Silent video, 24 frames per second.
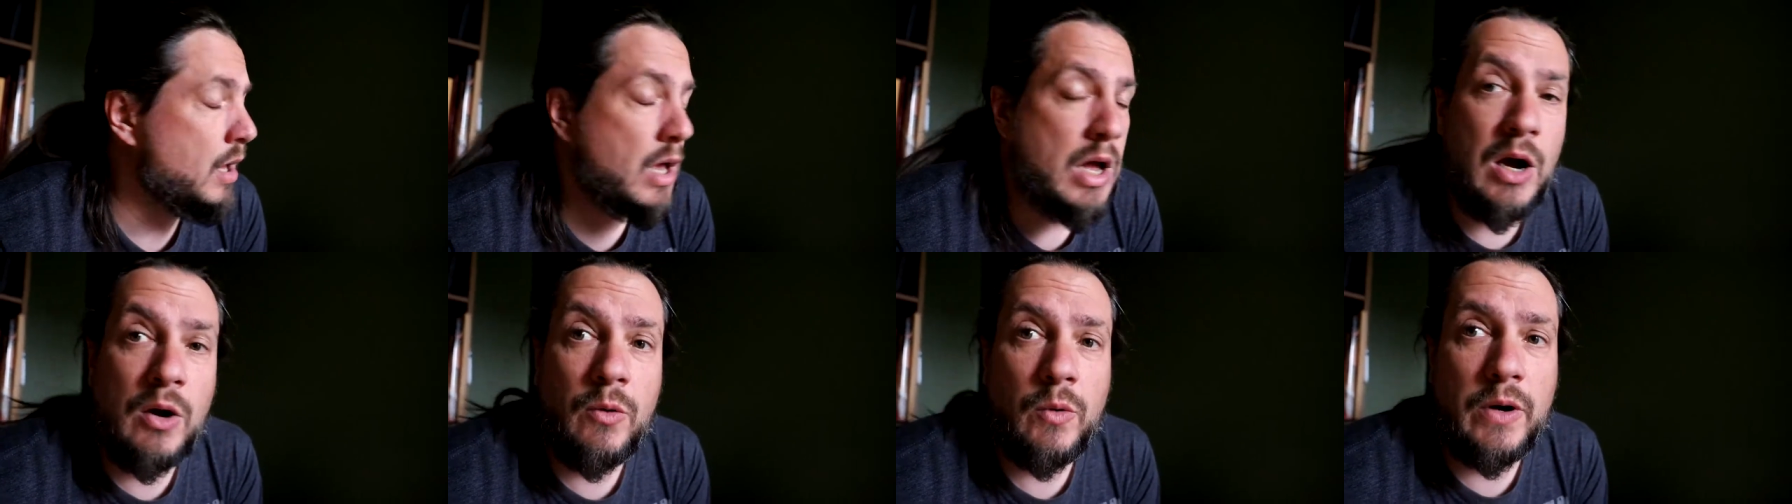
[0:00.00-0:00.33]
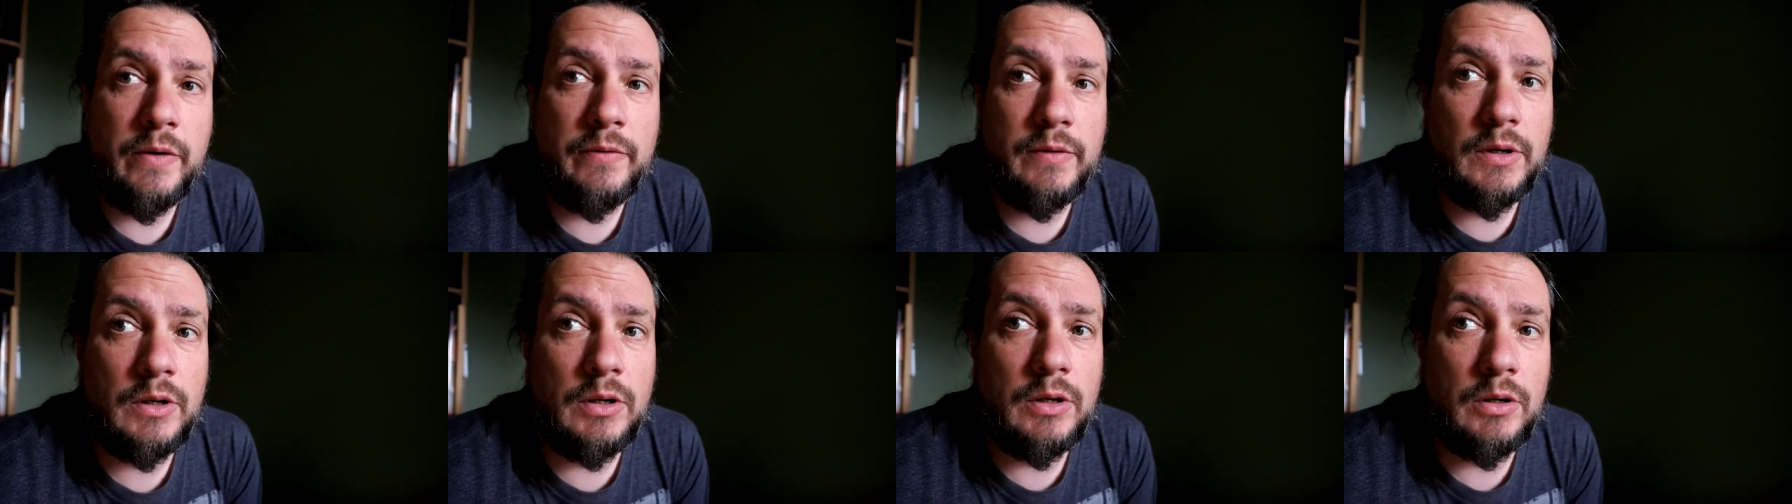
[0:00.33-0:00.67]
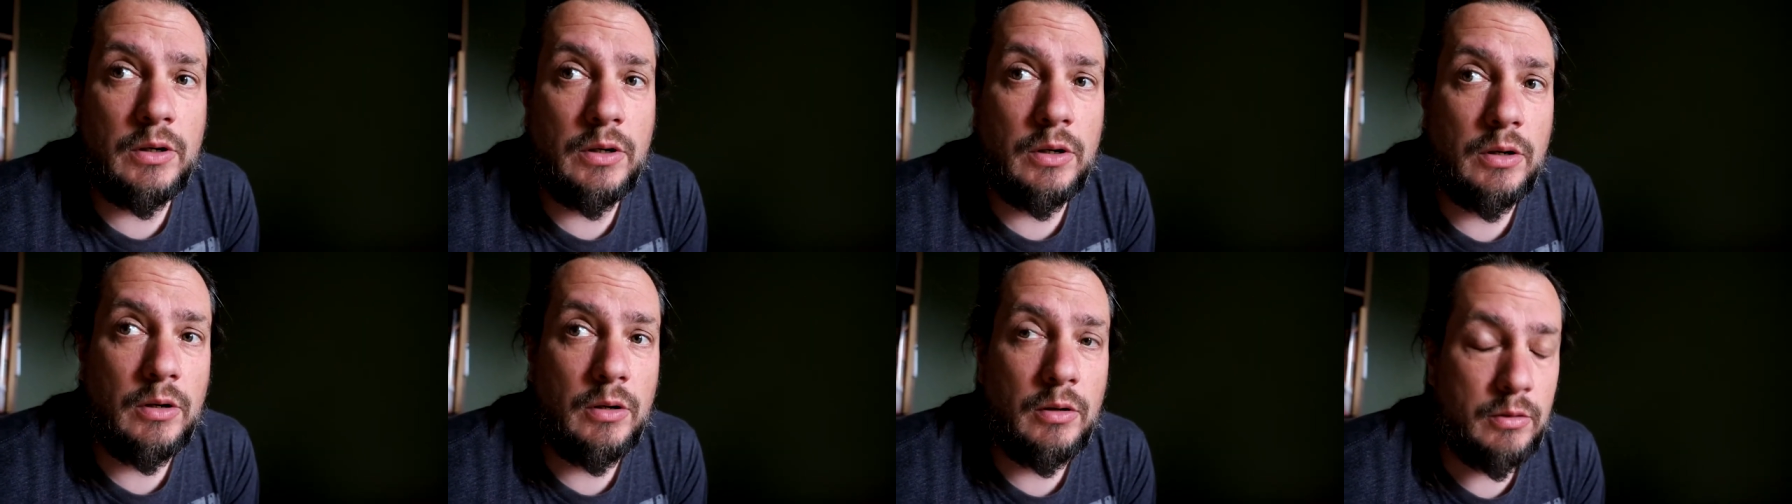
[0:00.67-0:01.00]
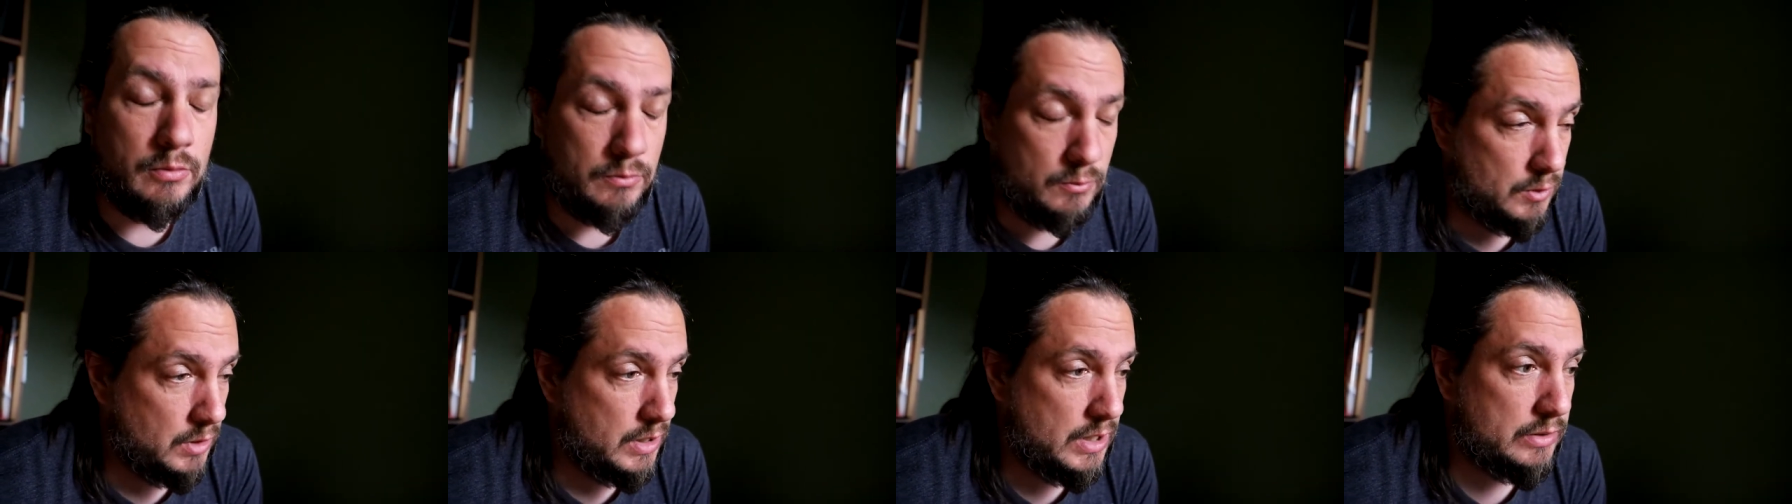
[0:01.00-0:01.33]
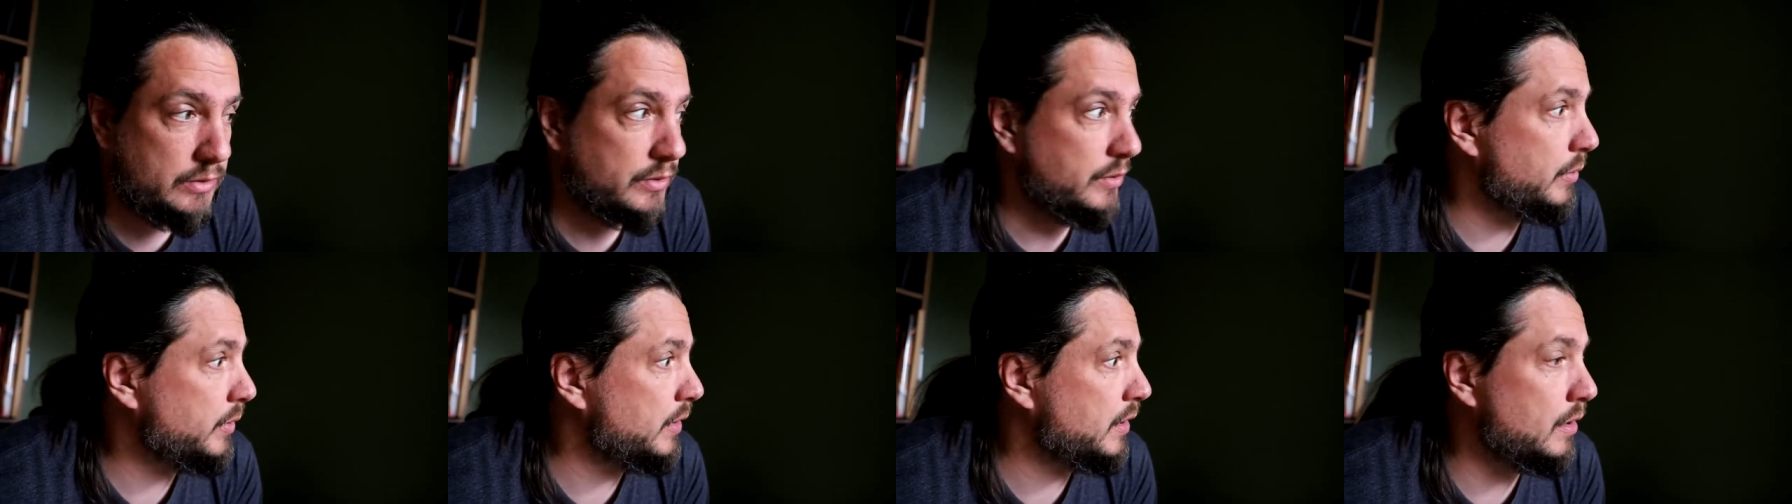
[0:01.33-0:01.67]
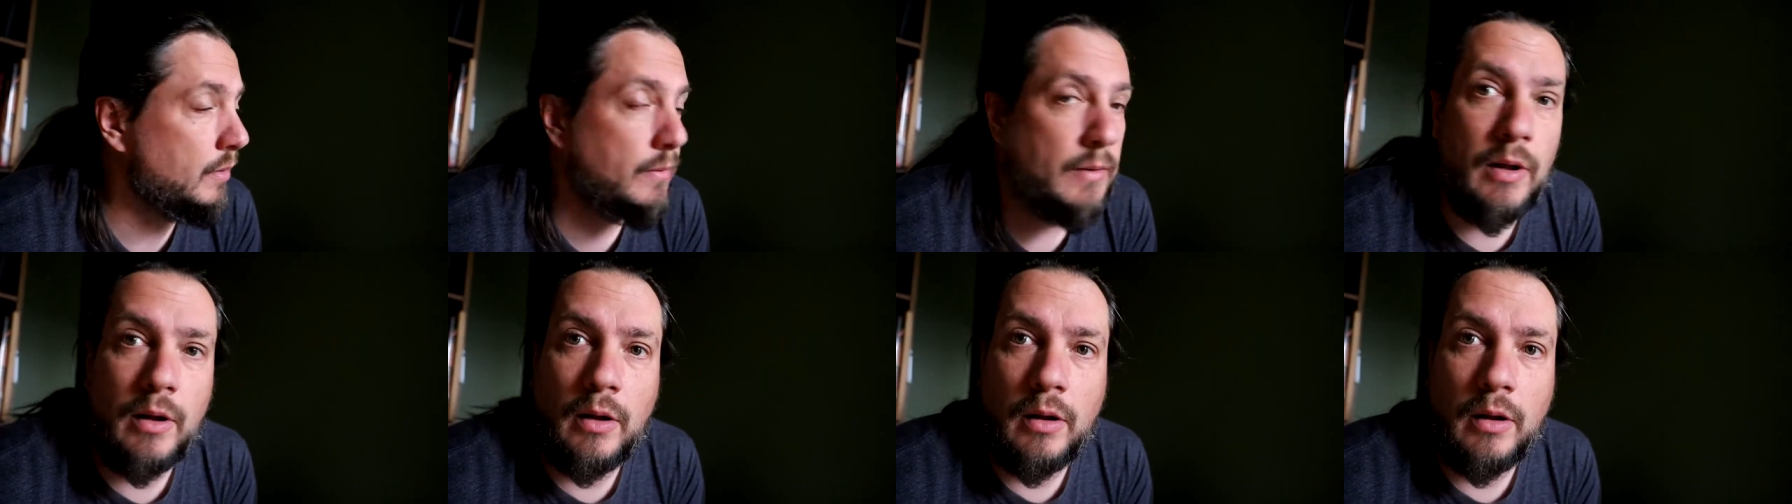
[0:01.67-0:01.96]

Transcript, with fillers: However, we're not doing it.